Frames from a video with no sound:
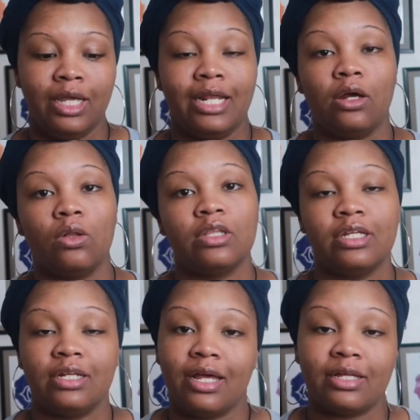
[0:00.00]
And the only
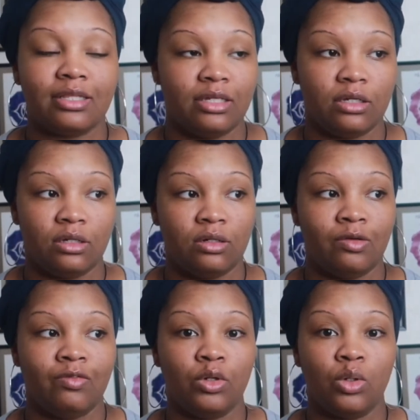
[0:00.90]
thing that I could think
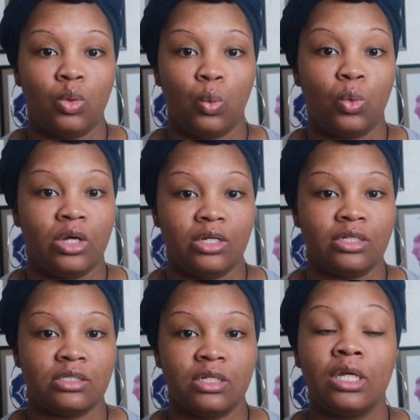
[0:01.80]
of
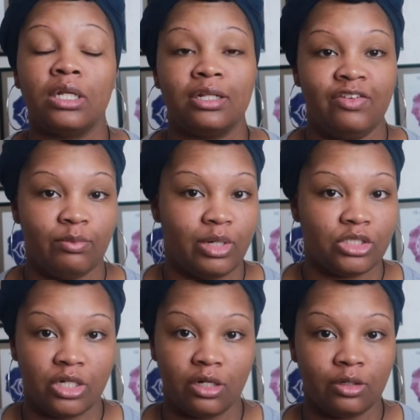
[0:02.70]
was leaving my
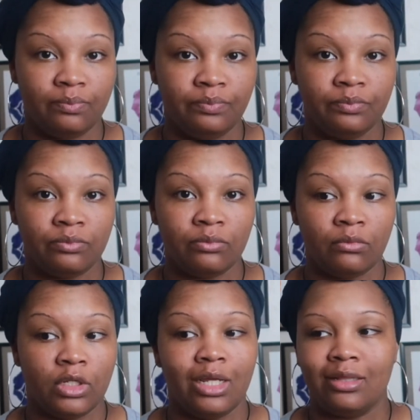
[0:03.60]
job.
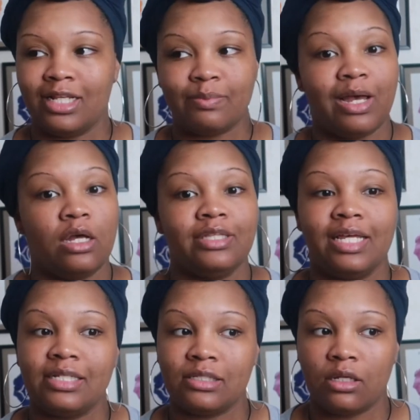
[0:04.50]
That's
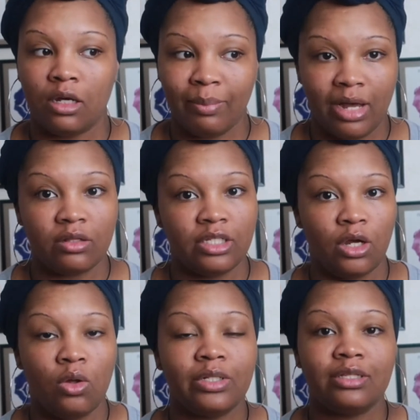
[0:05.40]
about the
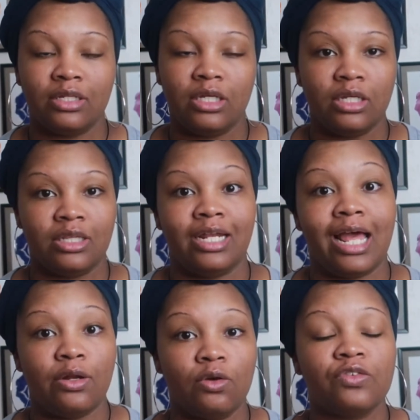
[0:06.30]
only thing that I
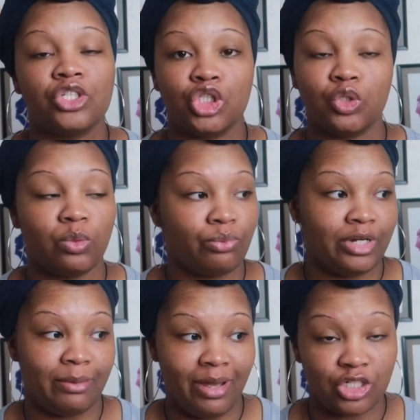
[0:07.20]
know for sure would
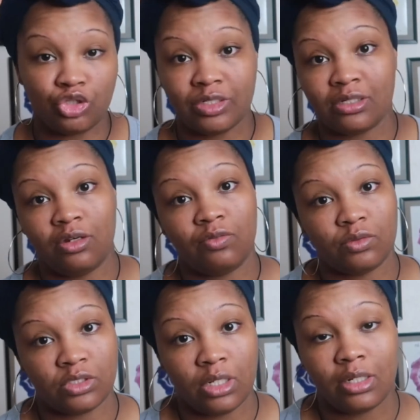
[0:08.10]
bring my stress
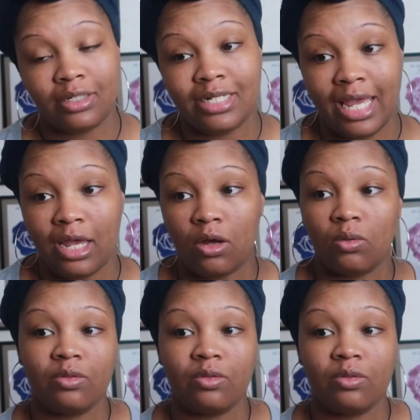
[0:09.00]
levels down.